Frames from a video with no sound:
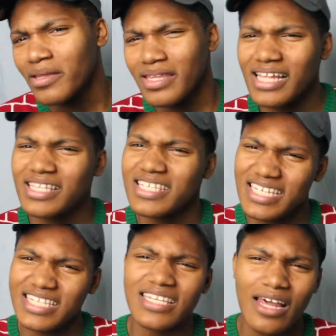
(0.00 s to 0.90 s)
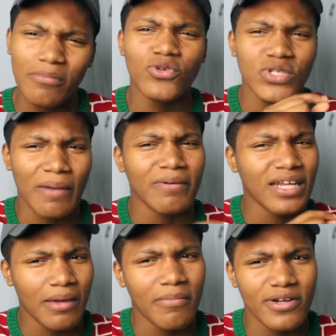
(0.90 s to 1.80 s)
Not the CZW type of
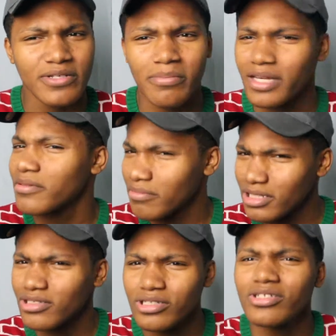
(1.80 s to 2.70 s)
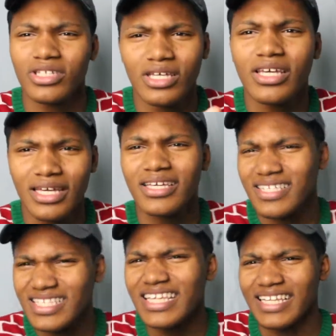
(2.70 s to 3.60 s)
nightmares, but
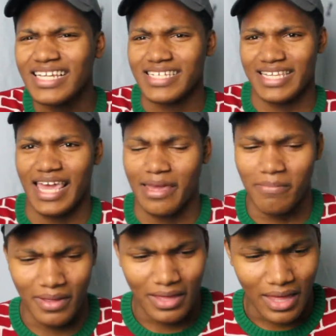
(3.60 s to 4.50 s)
it's still the same.